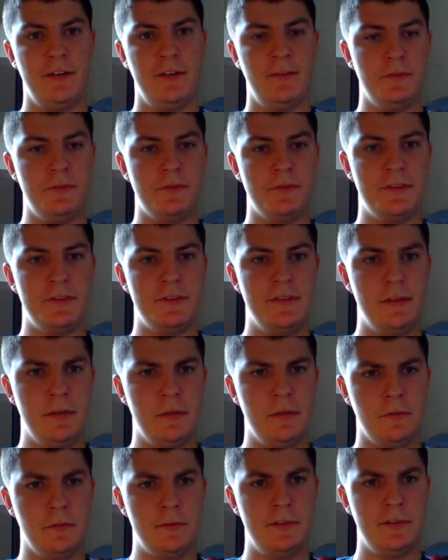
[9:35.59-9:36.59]
it was
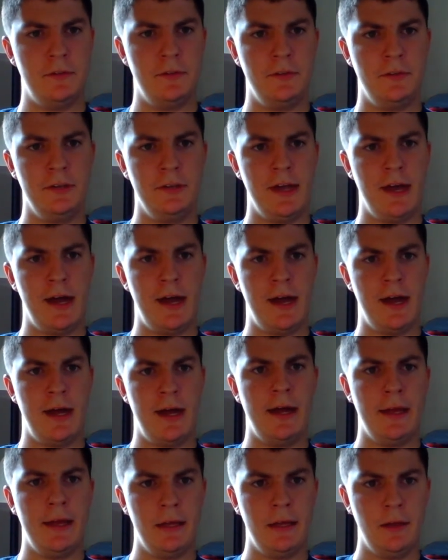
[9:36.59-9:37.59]
either Dylan
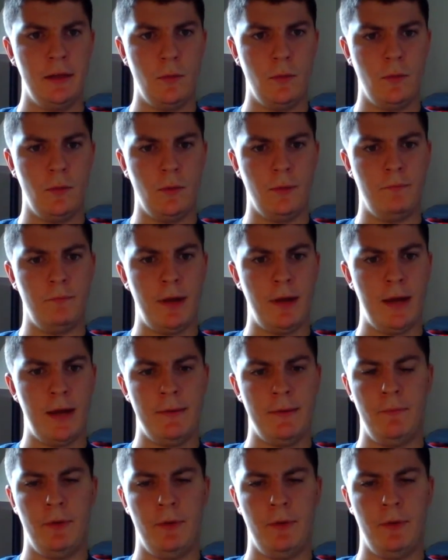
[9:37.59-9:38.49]
Guy or Bobby